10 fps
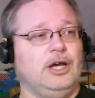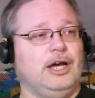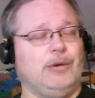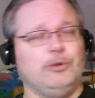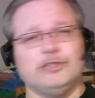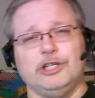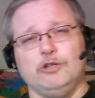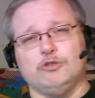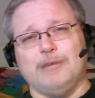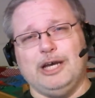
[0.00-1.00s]
I was going to
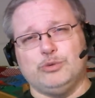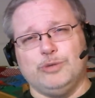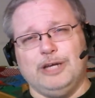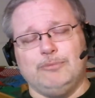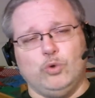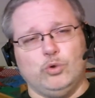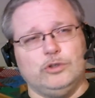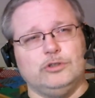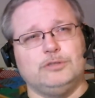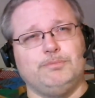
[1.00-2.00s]
use Mouse Without
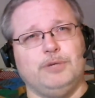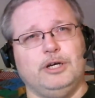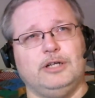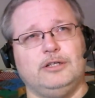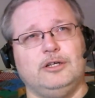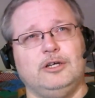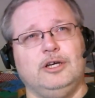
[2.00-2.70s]
Borders, but